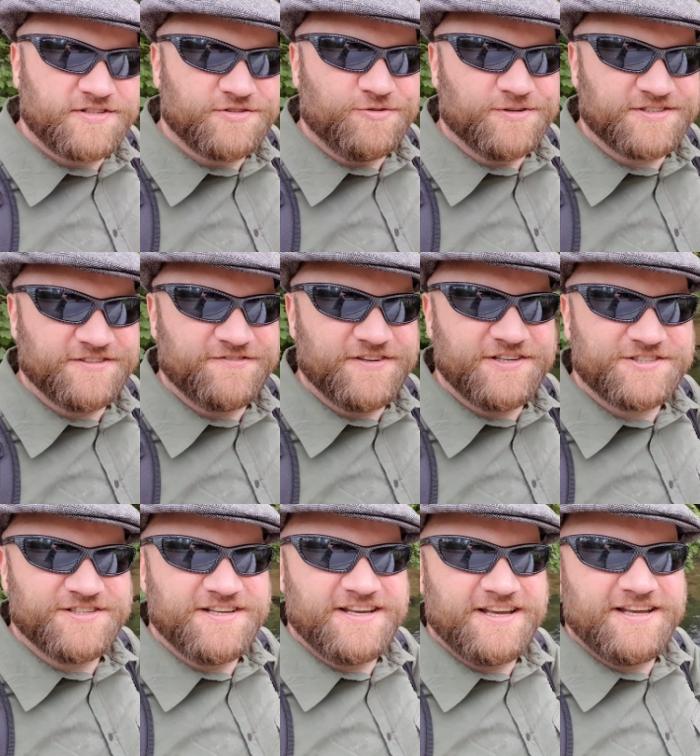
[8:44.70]
sorts of
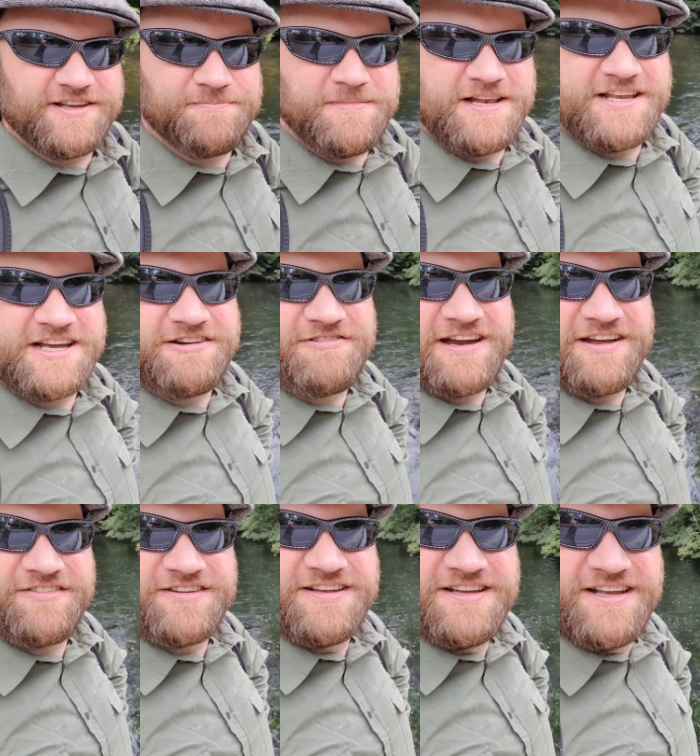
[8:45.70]
fish in here milling
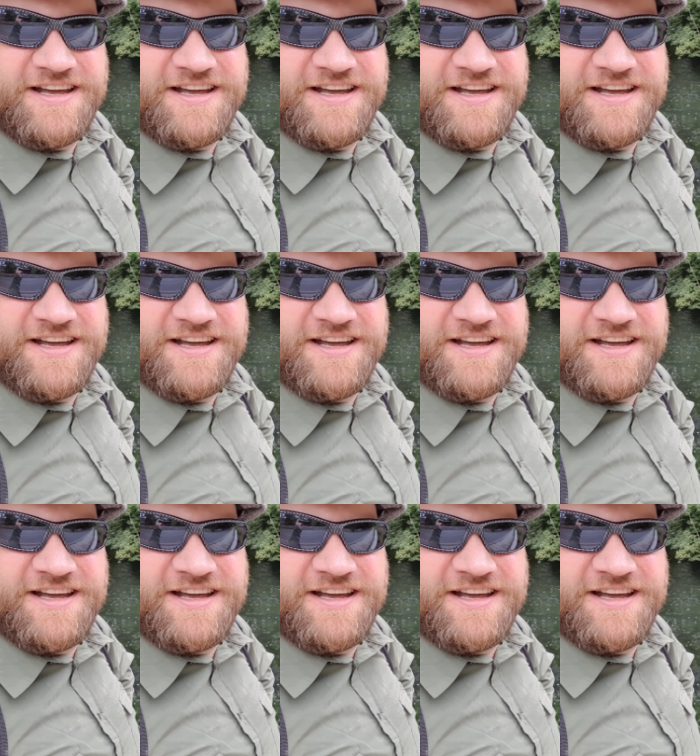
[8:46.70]
around.